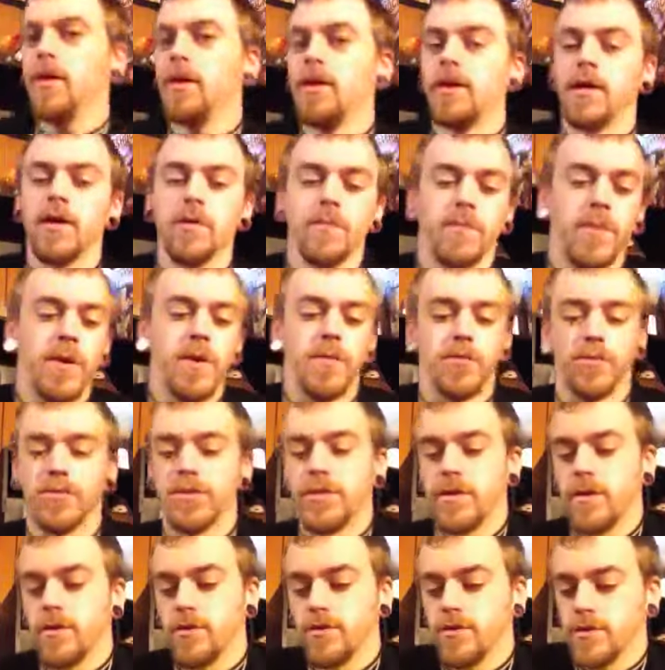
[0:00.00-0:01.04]
in people's
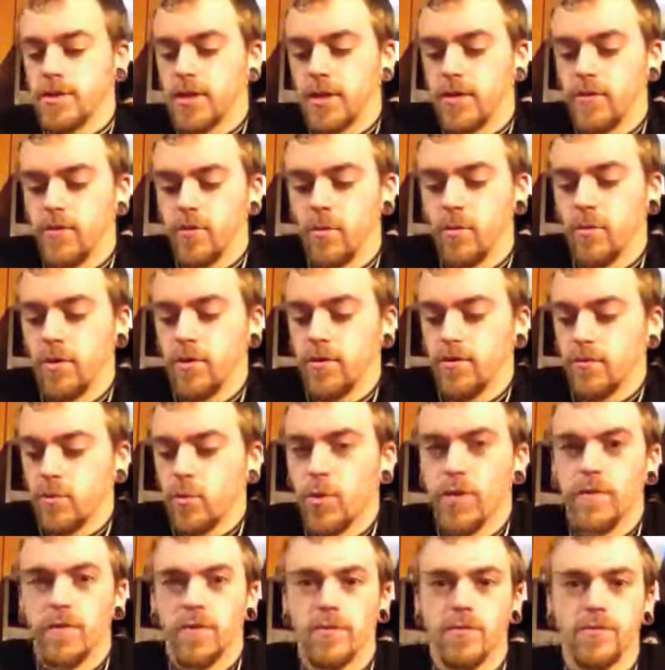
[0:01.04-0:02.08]
ears and everyone
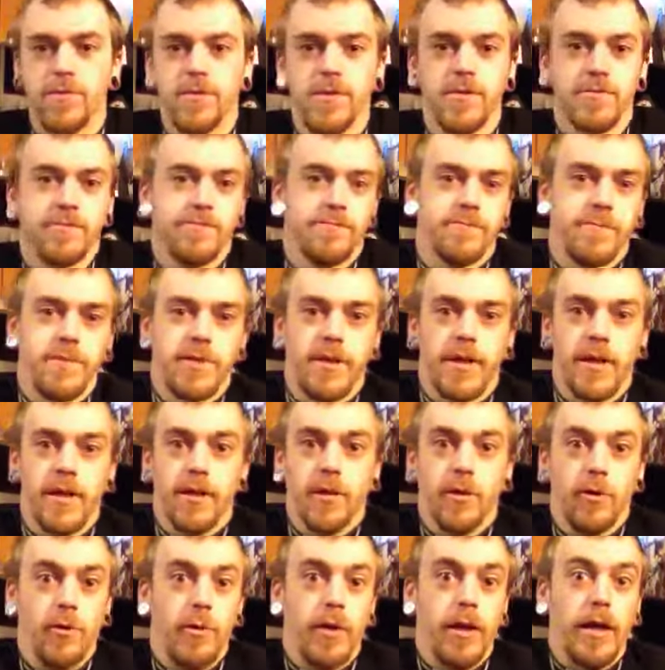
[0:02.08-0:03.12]
quivers and is like,
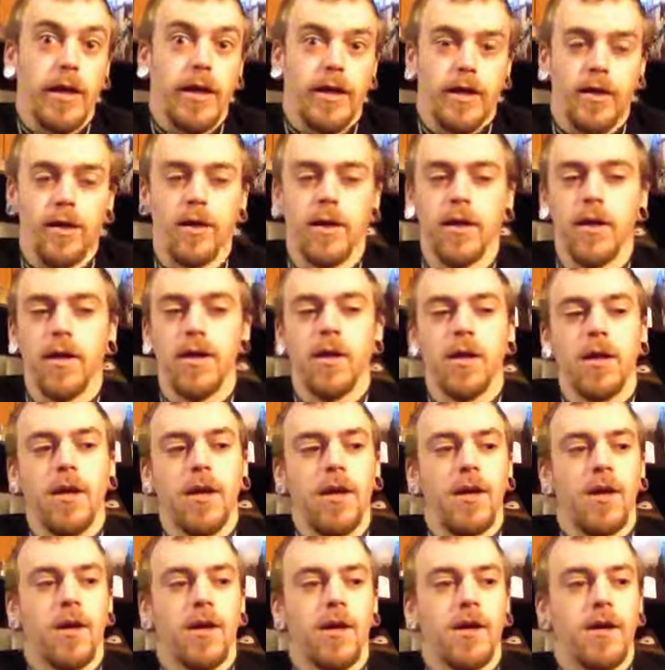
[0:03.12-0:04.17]
oh my god.
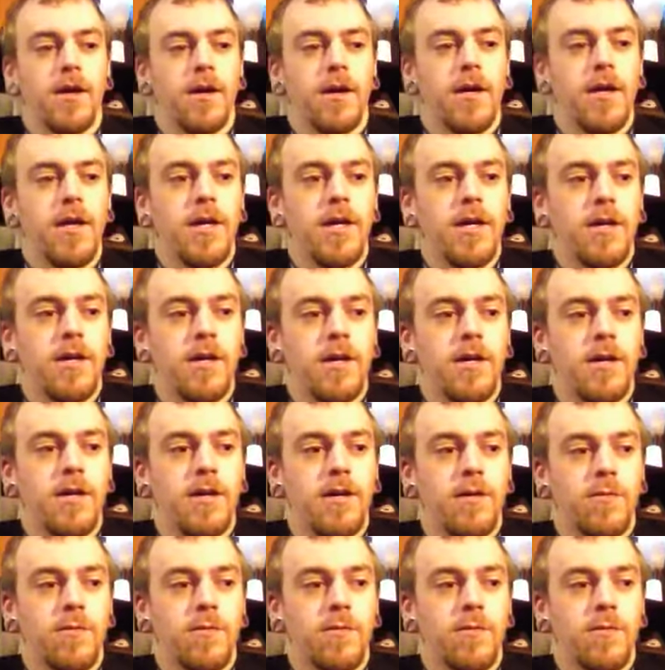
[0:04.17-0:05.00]
He